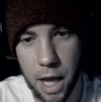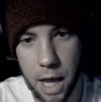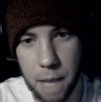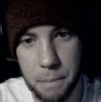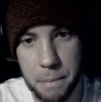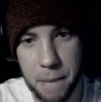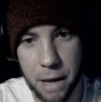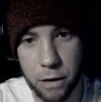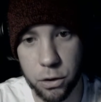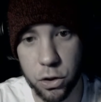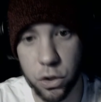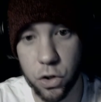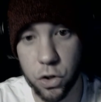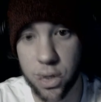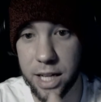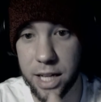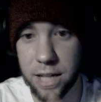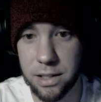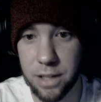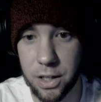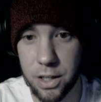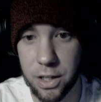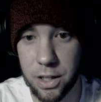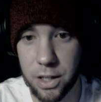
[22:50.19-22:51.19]
about
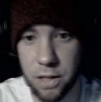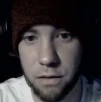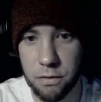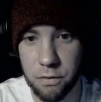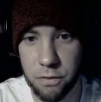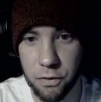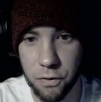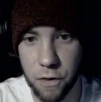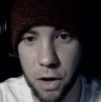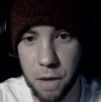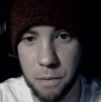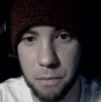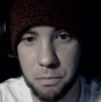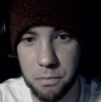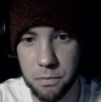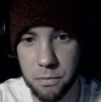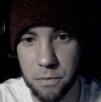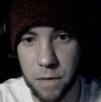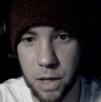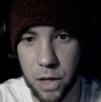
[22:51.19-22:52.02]
transition from